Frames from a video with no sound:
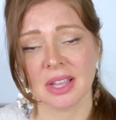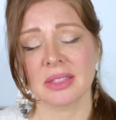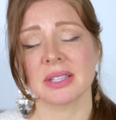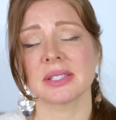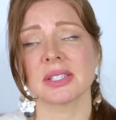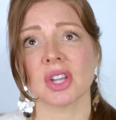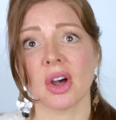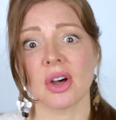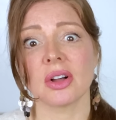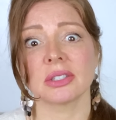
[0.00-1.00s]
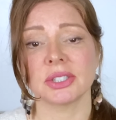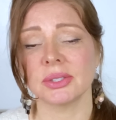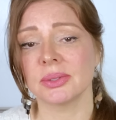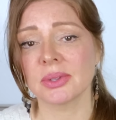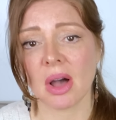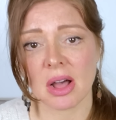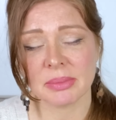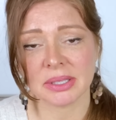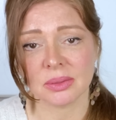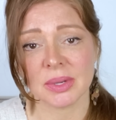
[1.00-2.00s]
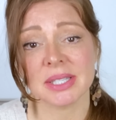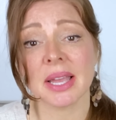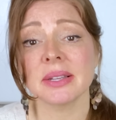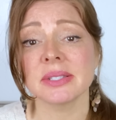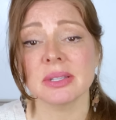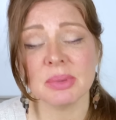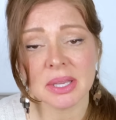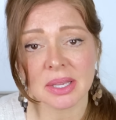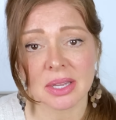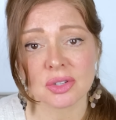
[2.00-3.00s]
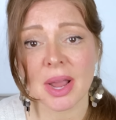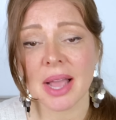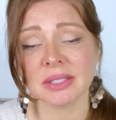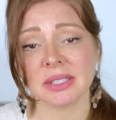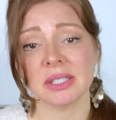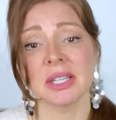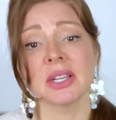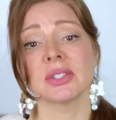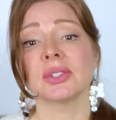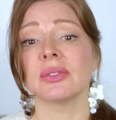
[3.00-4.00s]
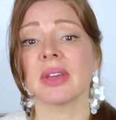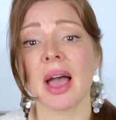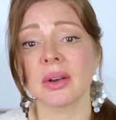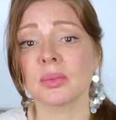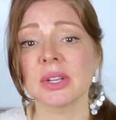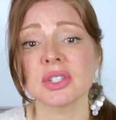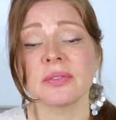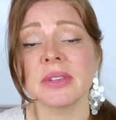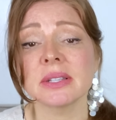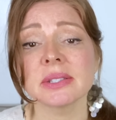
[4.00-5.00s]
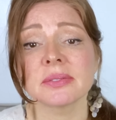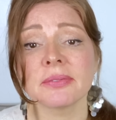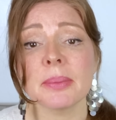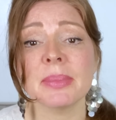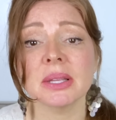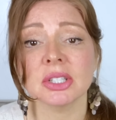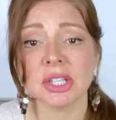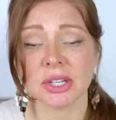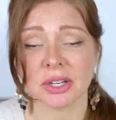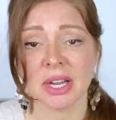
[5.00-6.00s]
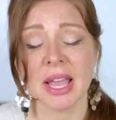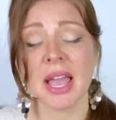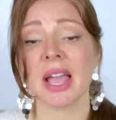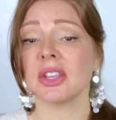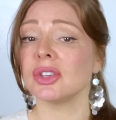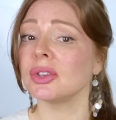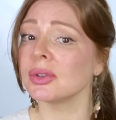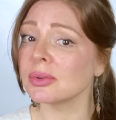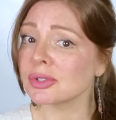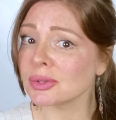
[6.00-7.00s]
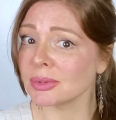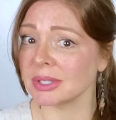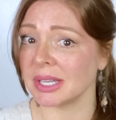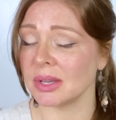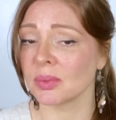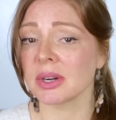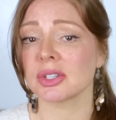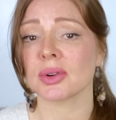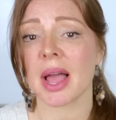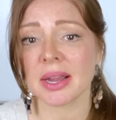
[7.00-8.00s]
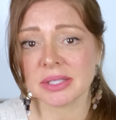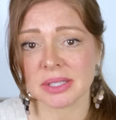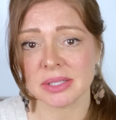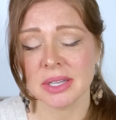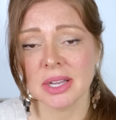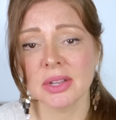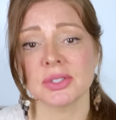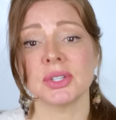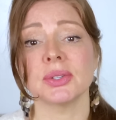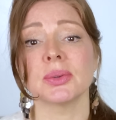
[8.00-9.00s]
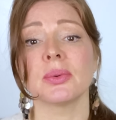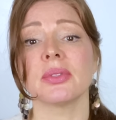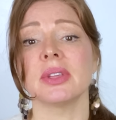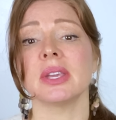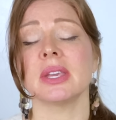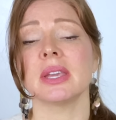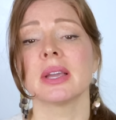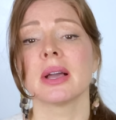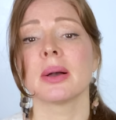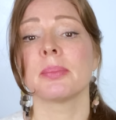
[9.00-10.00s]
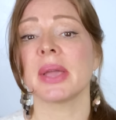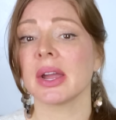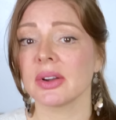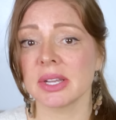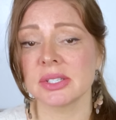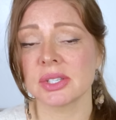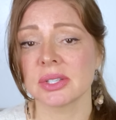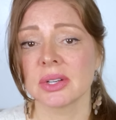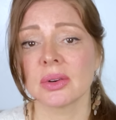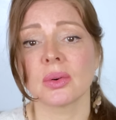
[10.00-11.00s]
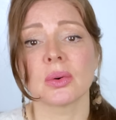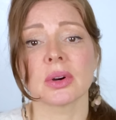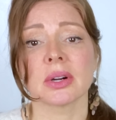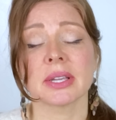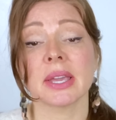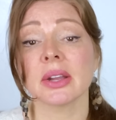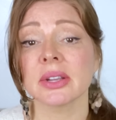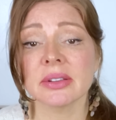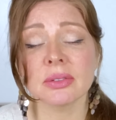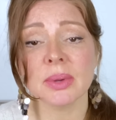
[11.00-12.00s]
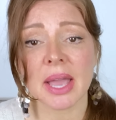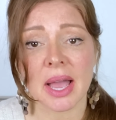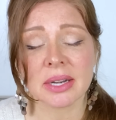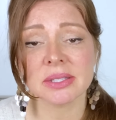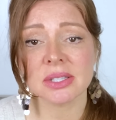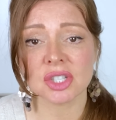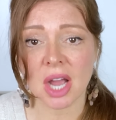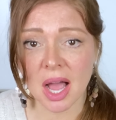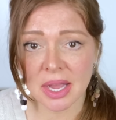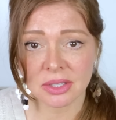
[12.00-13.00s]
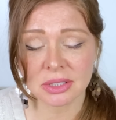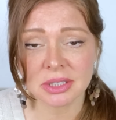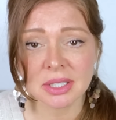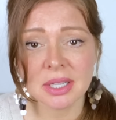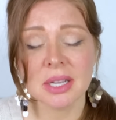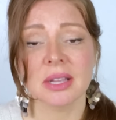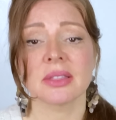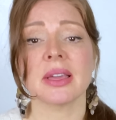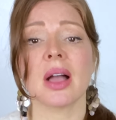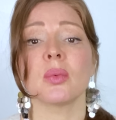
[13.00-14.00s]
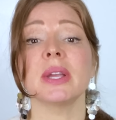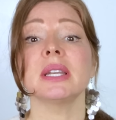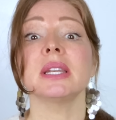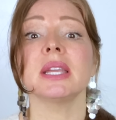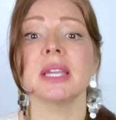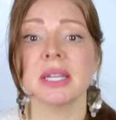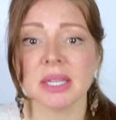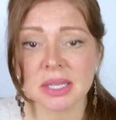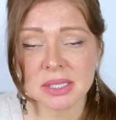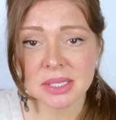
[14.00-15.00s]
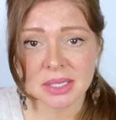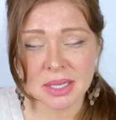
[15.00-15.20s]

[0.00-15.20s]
This is all too common. We tend to be attracted to that which feels familiar, and usually we're attracted to the parent or caregiver we had as a child that we needed